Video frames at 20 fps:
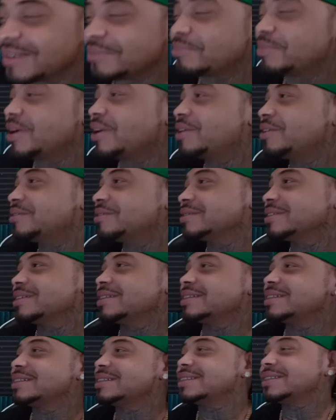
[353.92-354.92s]
Bro,
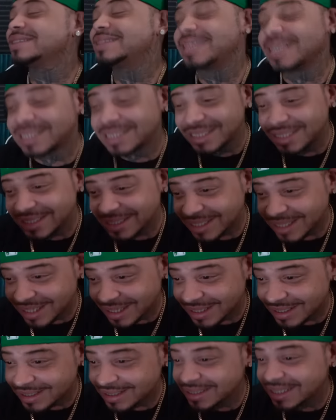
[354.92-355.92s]
this is
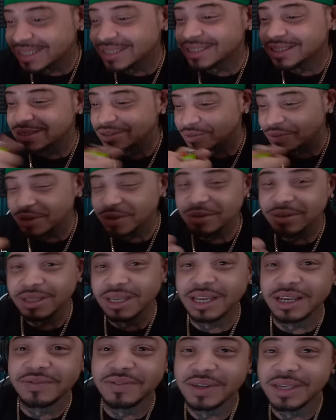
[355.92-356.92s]
this is a real
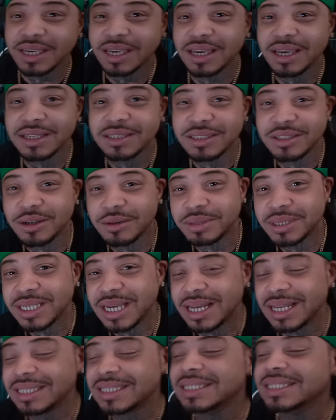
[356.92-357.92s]
thing for kids, you know what I'm
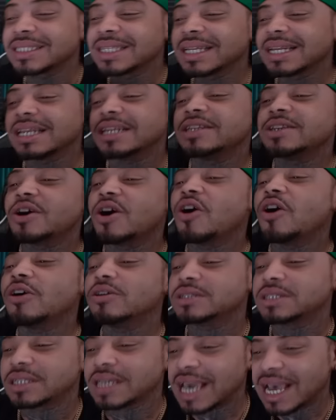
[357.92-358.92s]
saying? They're just an
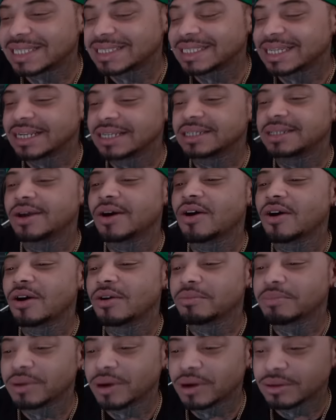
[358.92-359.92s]
adult, as an
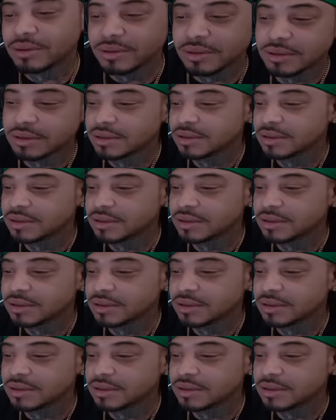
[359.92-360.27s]
adult, bro.